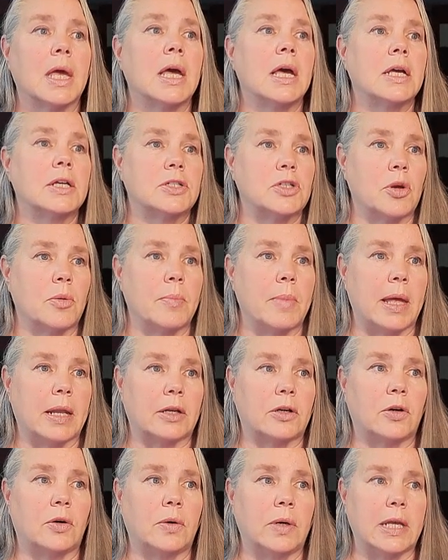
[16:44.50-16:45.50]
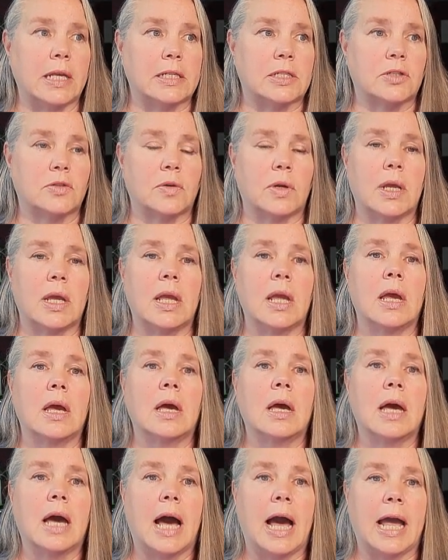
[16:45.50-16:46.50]
So medical history,
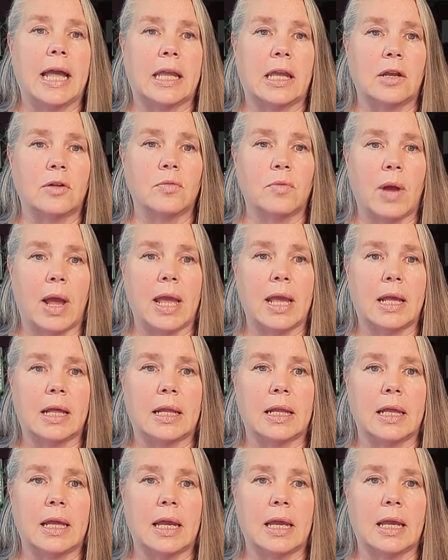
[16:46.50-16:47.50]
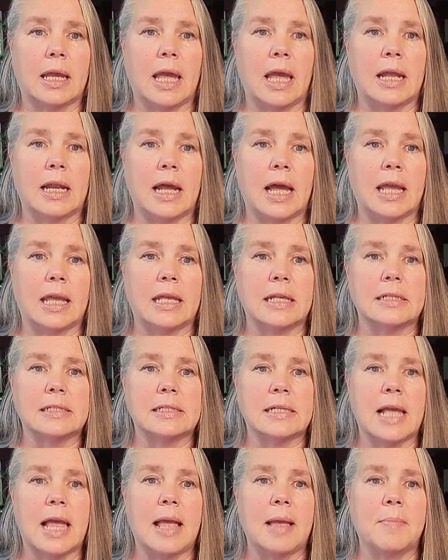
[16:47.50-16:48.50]
I can right click and I can
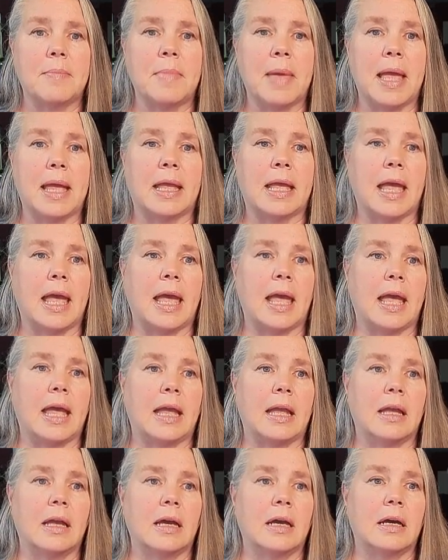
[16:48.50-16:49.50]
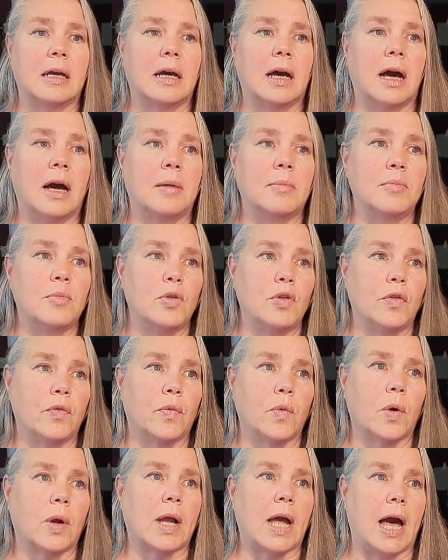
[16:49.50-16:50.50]
say make a move
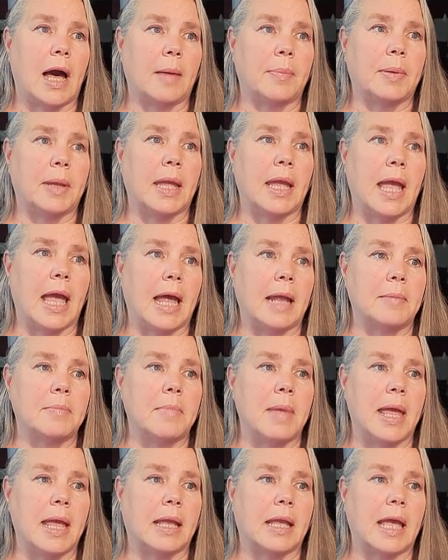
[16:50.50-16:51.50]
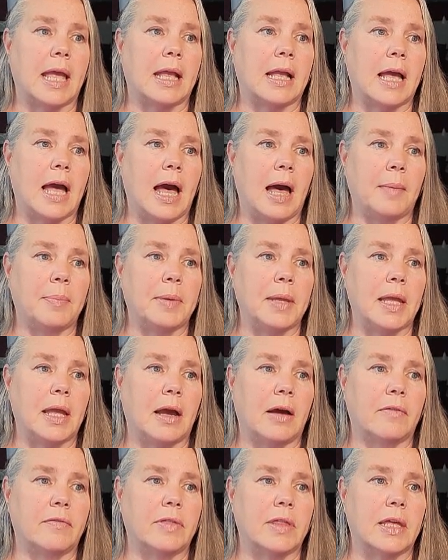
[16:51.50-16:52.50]
or copy, and make a copy
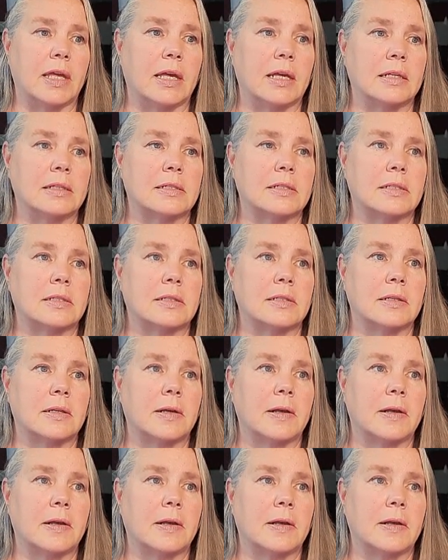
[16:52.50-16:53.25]
of this.